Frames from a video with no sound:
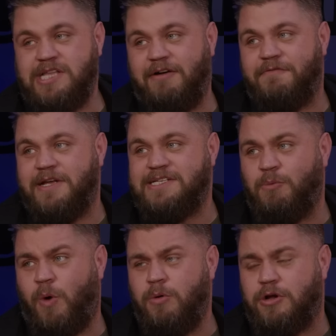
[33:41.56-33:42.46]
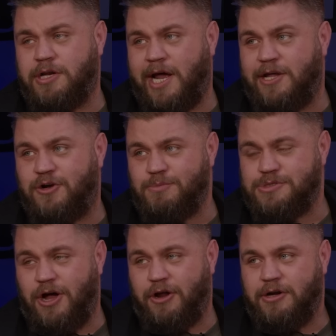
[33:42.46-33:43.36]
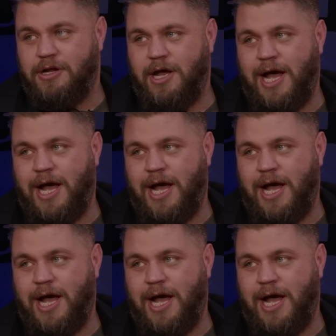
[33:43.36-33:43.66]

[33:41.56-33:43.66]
What's that? Is it Wogan that he comes on?